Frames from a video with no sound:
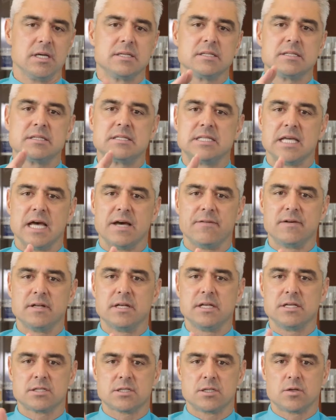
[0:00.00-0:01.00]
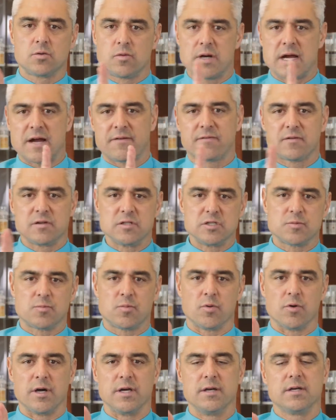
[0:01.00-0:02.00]
7 is the reference
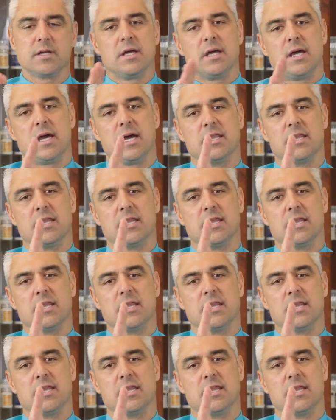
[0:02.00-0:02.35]
point,